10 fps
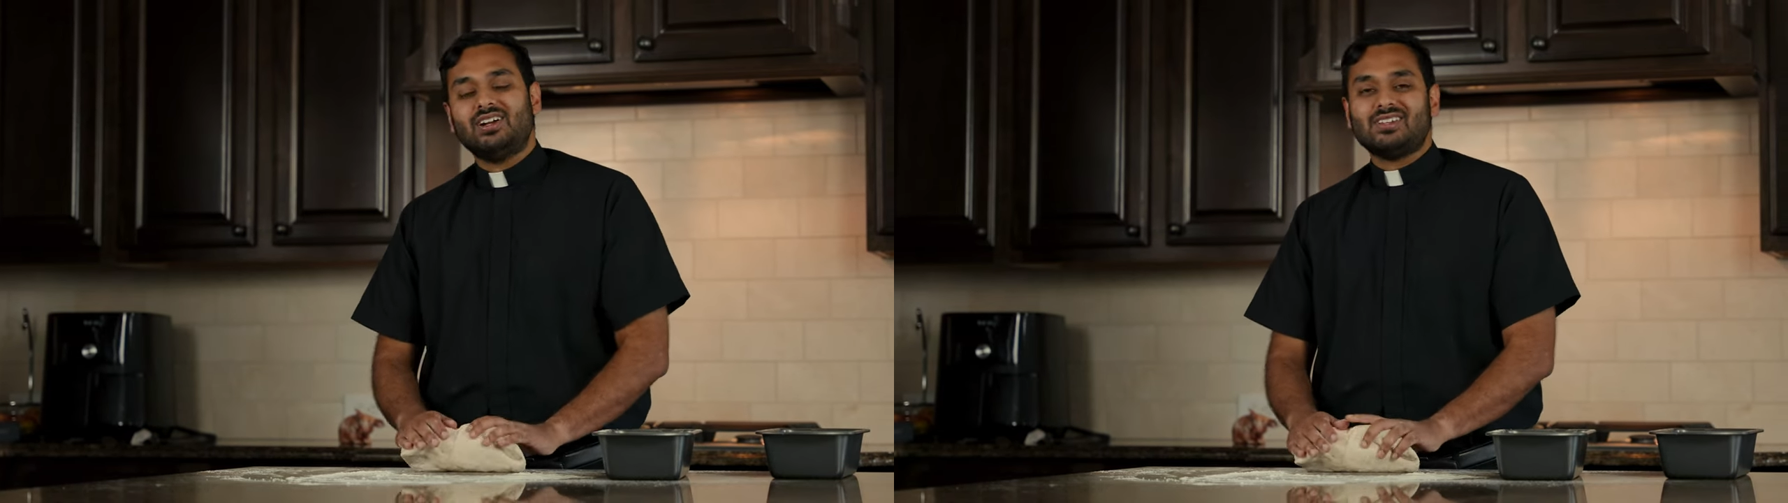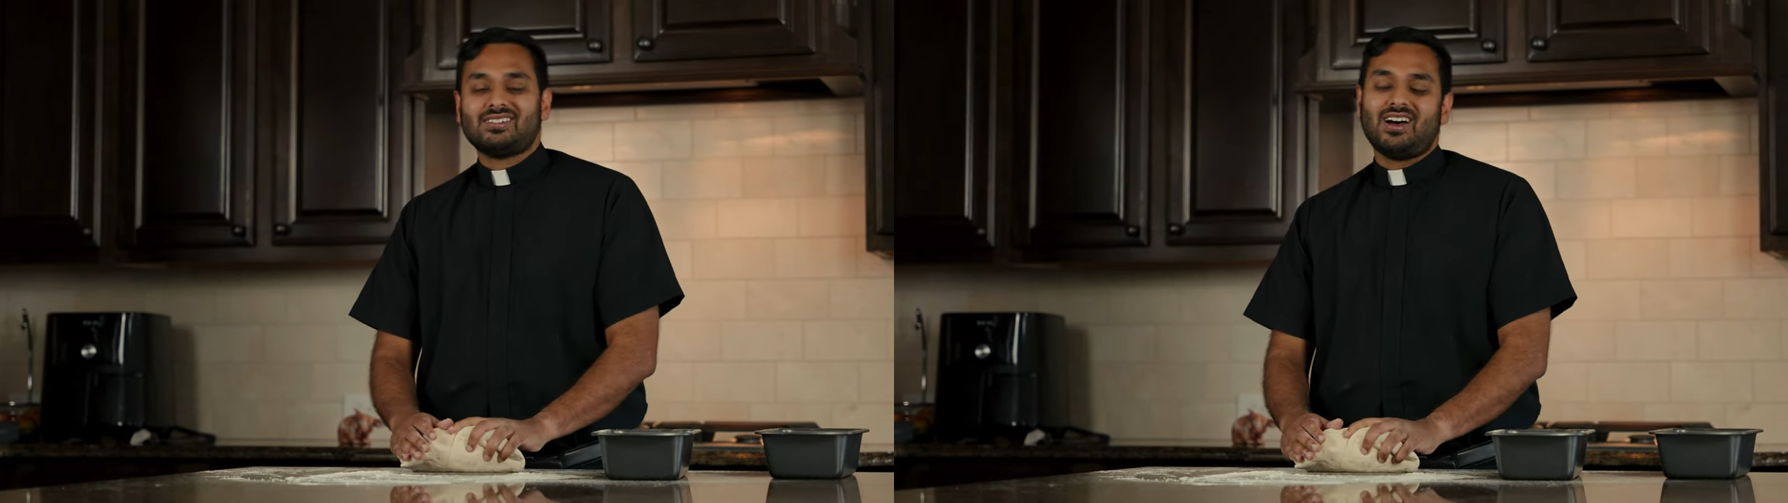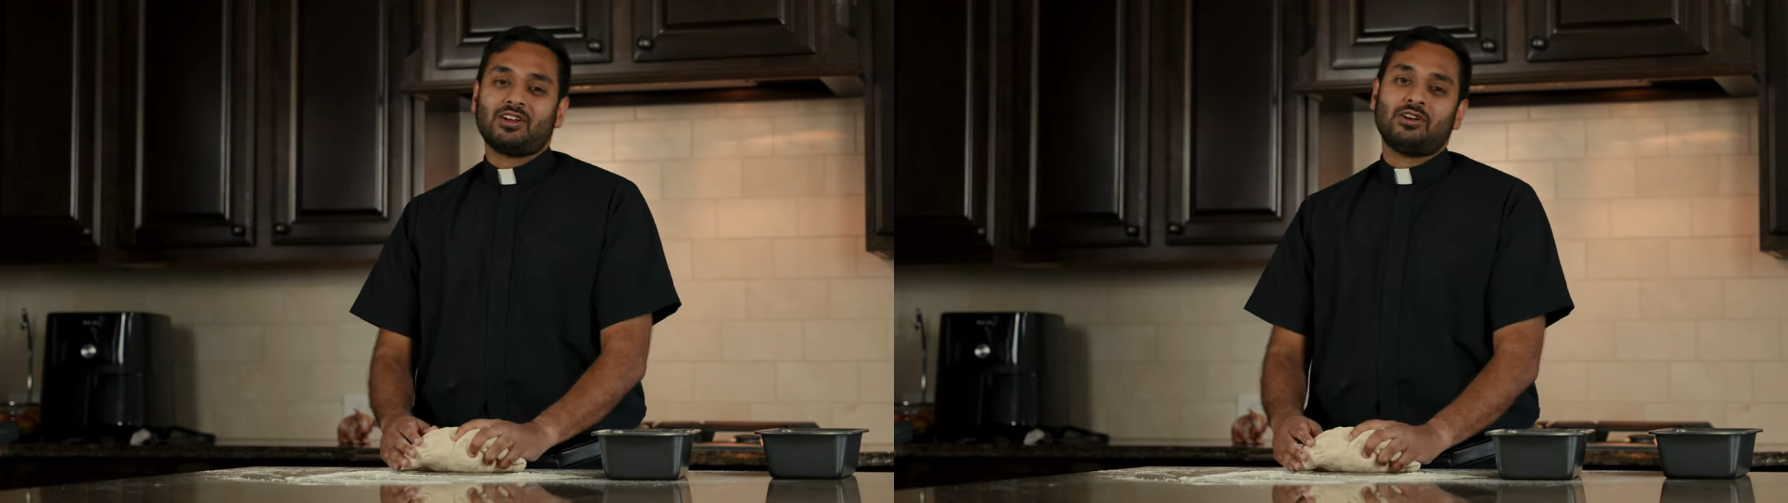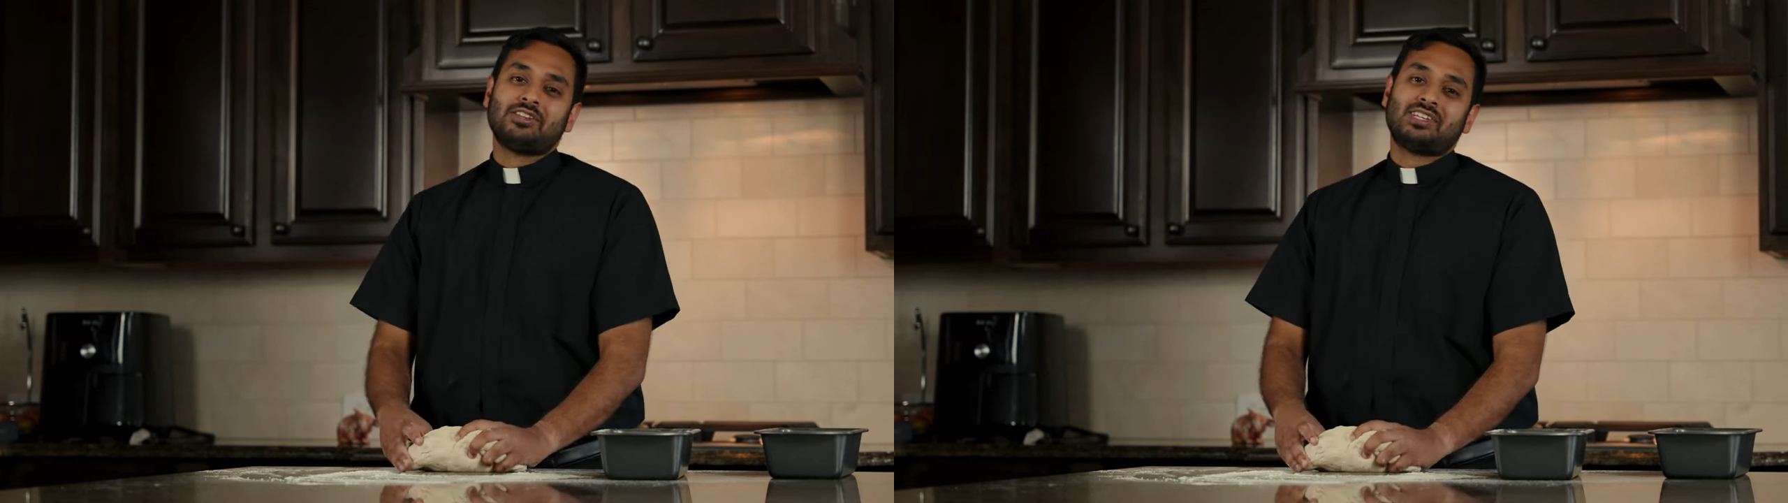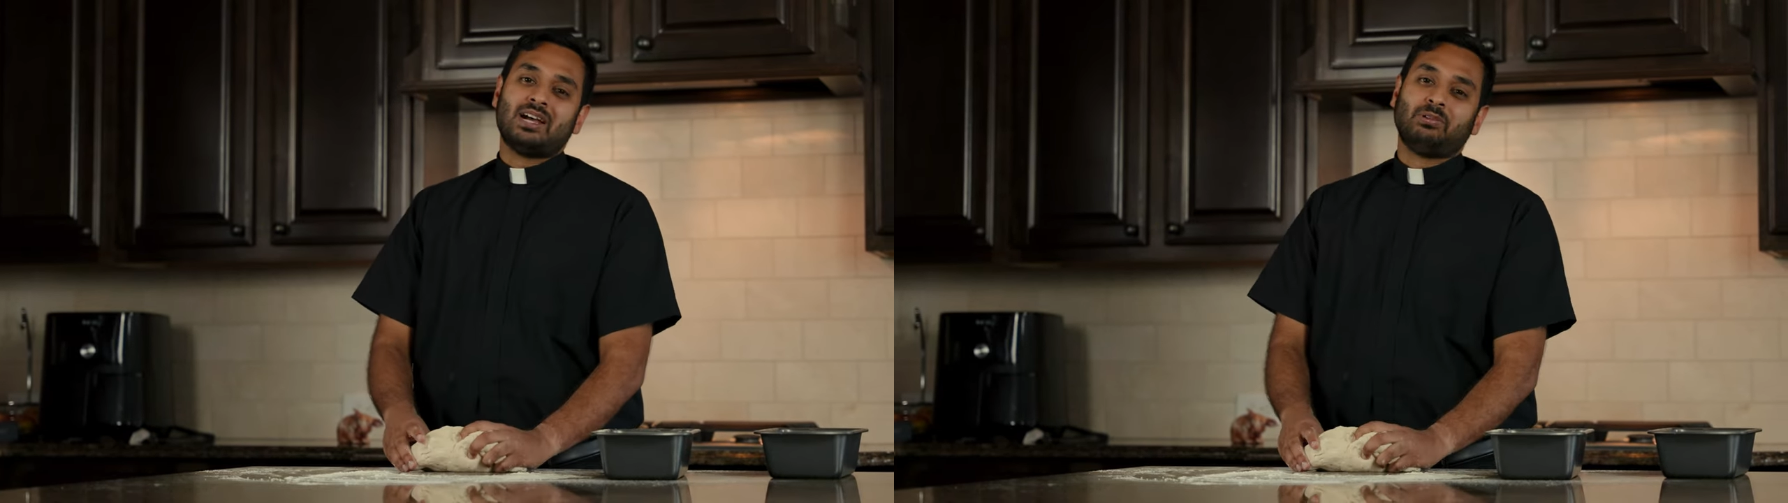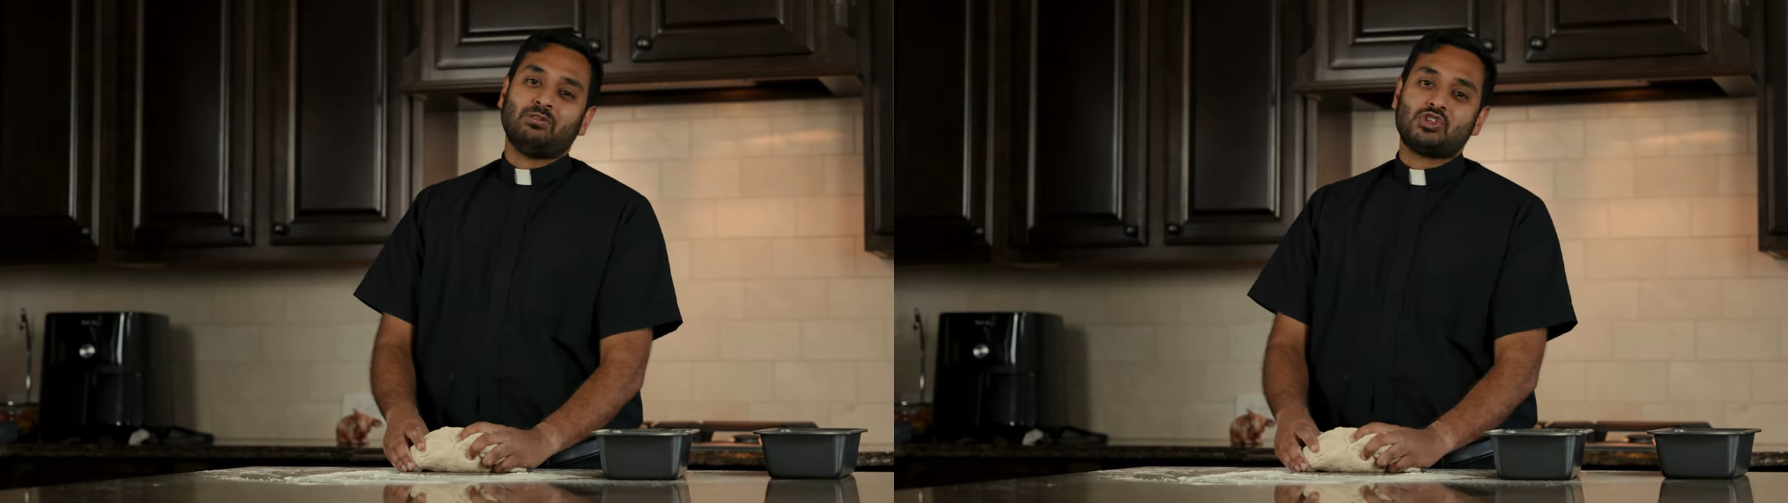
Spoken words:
It's not a good example of